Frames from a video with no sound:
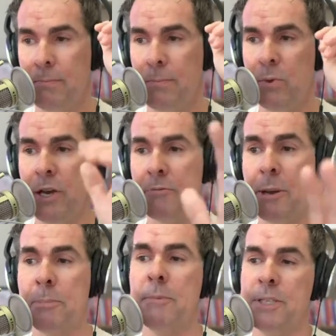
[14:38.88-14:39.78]
you have my
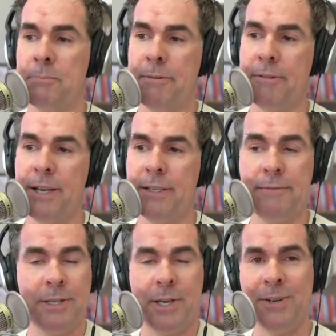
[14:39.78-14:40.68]
permission, my friend,
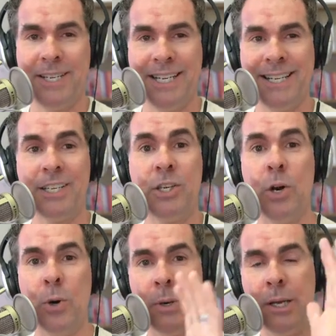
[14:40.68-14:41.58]
even though you don't need it.
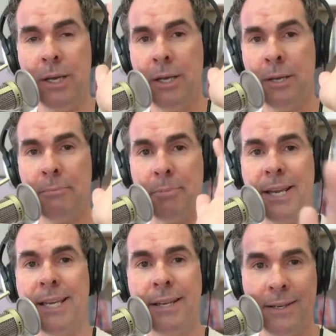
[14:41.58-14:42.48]
Go
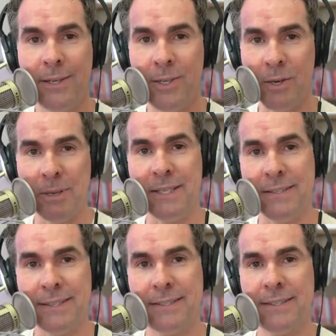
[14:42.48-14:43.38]
break your
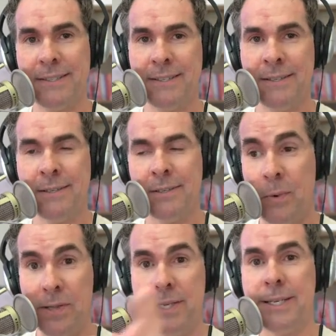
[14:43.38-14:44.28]
business
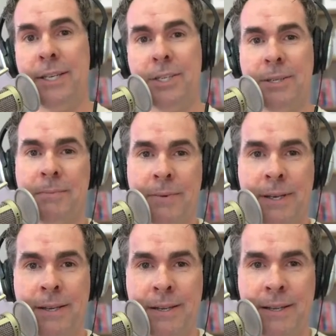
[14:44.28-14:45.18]
with intention.
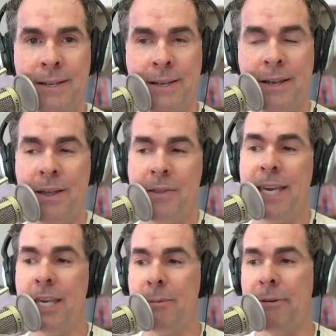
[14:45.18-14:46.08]

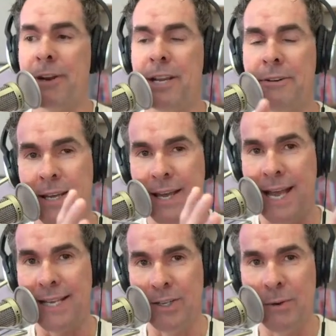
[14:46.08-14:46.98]
Thank you, my friend,
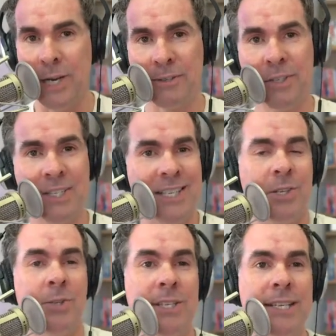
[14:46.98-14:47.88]
as always, for listening
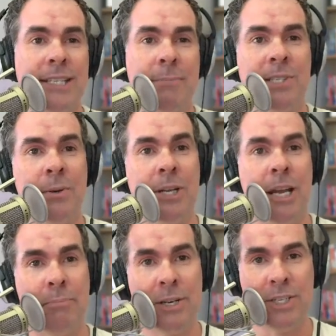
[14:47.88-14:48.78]
to today's episode. I
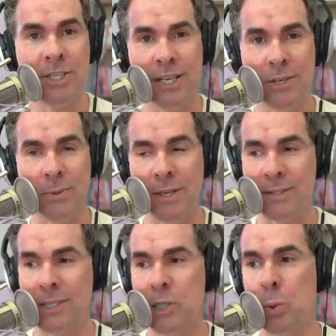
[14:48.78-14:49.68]
appreciate you. I'll
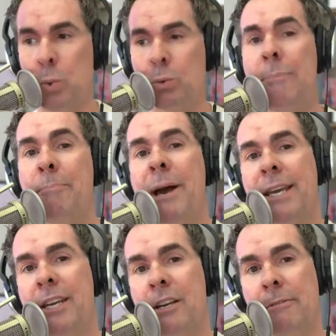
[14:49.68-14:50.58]
see you right back
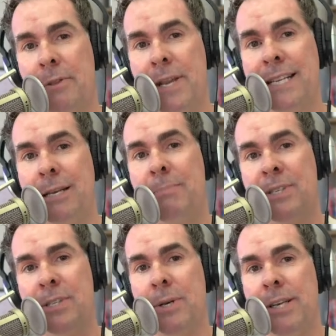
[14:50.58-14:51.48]
here for the next
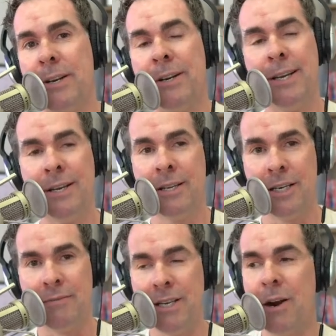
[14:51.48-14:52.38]
episode here
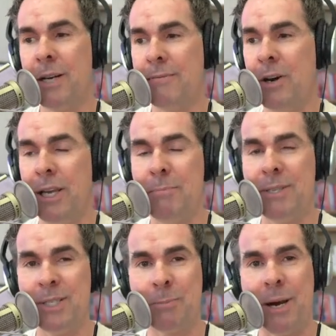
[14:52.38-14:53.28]
of the Art of Online
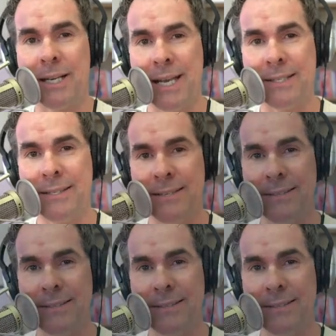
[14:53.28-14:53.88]
Business podcast.